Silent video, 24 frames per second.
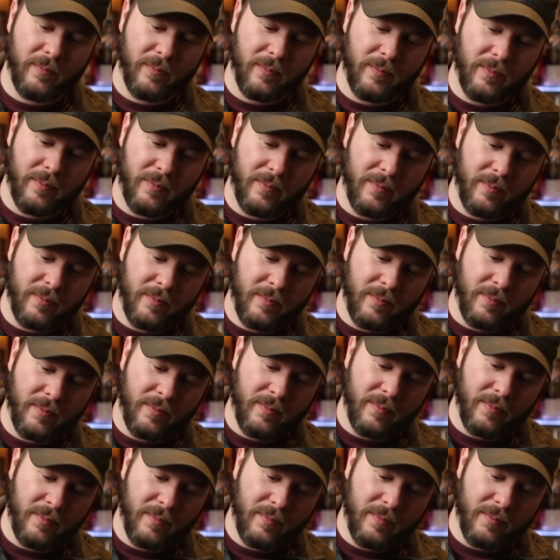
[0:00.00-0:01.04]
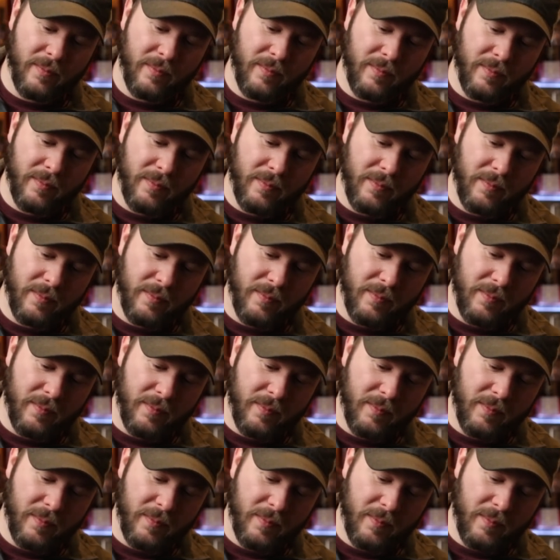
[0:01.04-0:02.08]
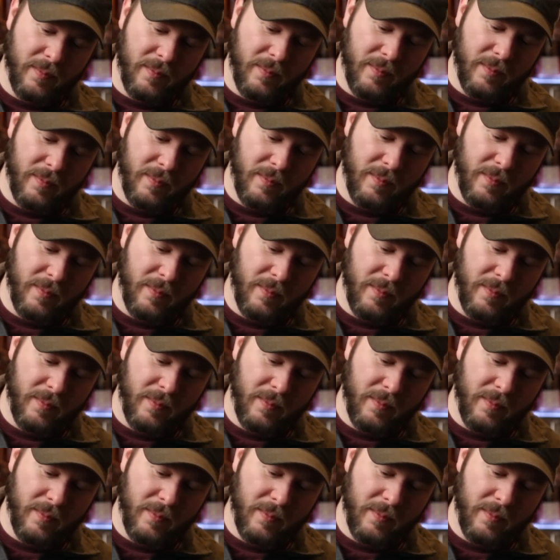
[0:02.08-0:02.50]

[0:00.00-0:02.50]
This person isn't speaking.